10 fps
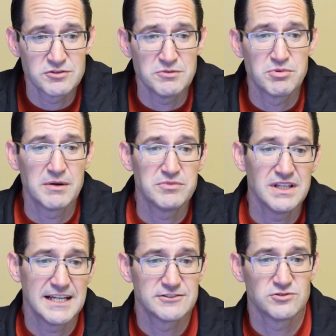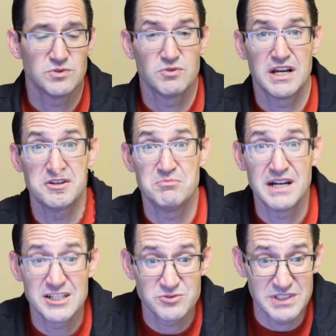We prep the lessons. We ride the
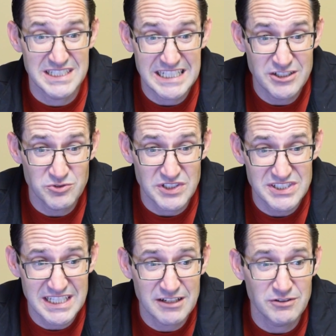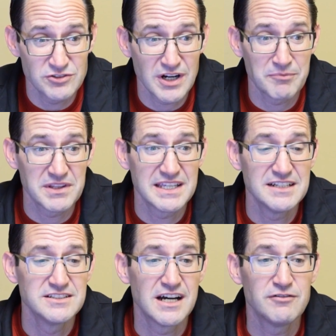bus. We teach. We sing. We drop the
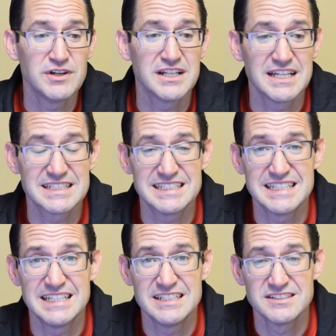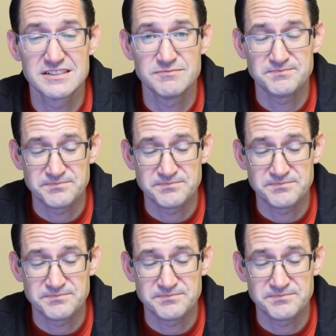kids off. We collect attendance.